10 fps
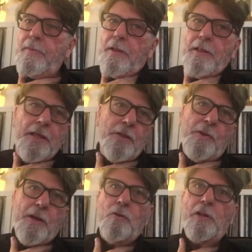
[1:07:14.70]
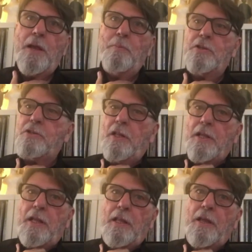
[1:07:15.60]
Like the record labels still
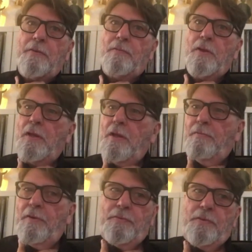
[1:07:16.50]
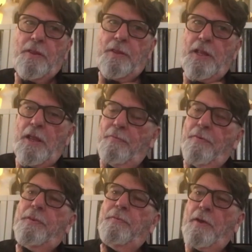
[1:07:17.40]
get like 50, I think they get
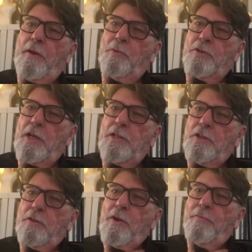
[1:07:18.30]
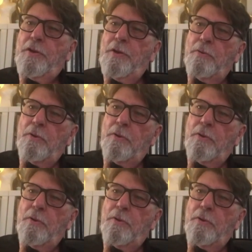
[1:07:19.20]
55% of the revenue.